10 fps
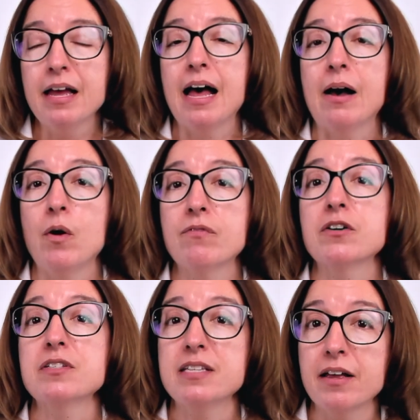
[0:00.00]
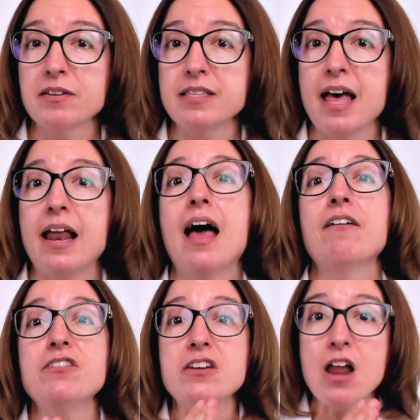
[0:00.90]
However, cells that
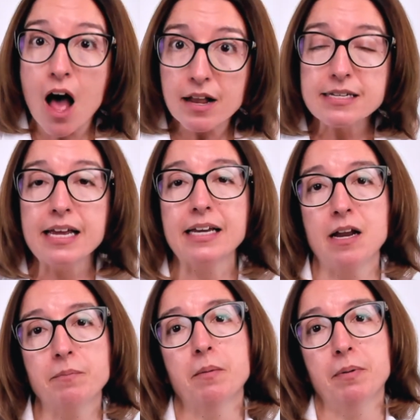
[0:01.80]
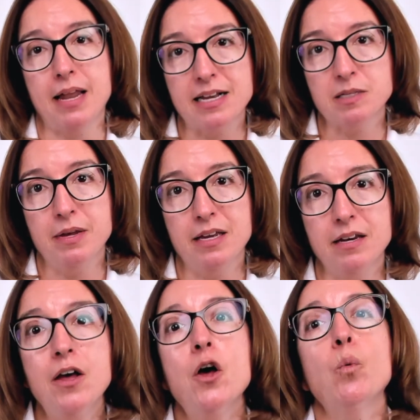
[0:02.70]
have not taken up the plasmid
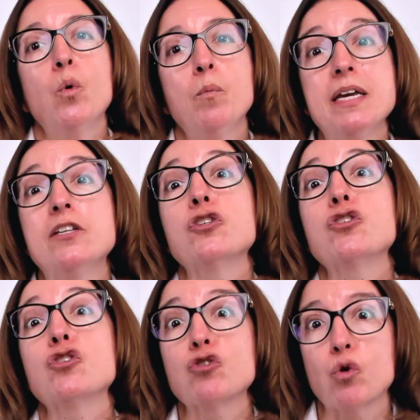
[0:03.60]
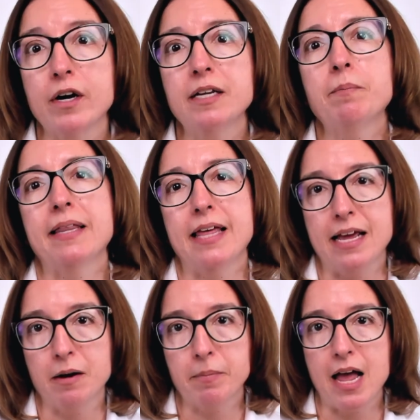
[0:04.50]
will be destroyed by the
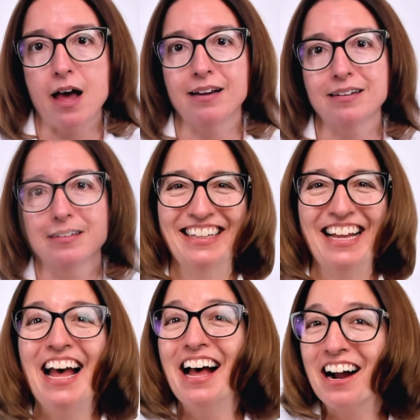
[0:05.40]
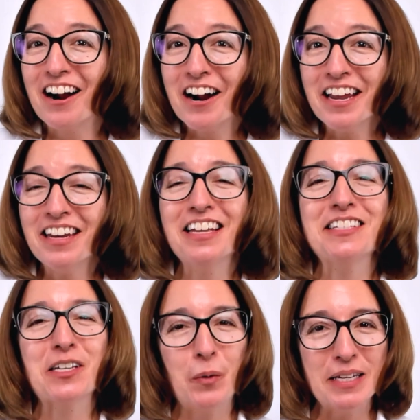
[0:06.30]
antibiotic. All right,
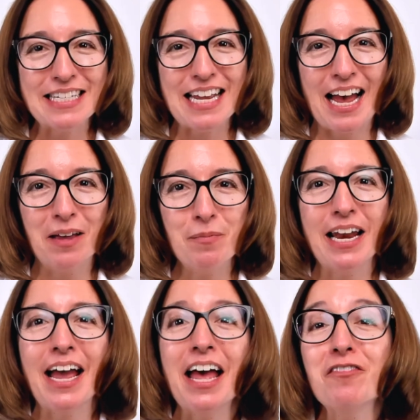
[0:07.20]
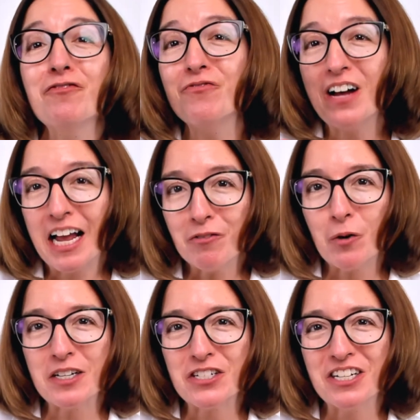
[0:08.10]
it's quiz time, and I have five
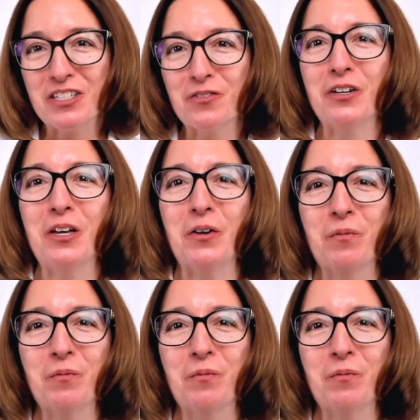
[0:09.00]
questions for you.